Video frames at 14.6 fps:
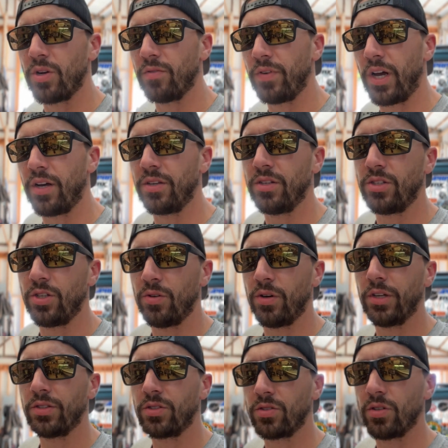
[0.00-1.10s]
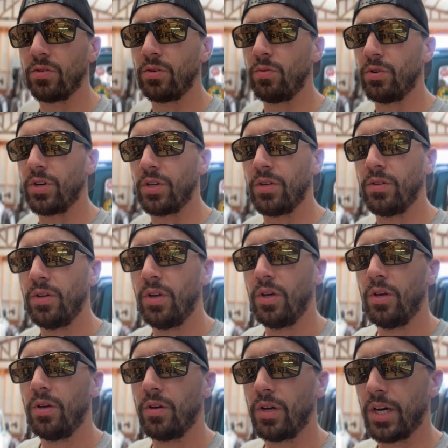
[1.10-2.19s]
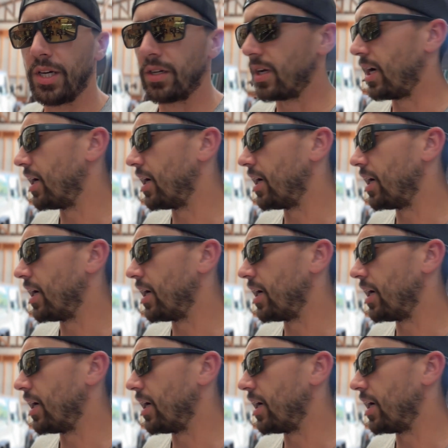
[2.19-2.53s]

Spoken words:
value to us. So we wanna kind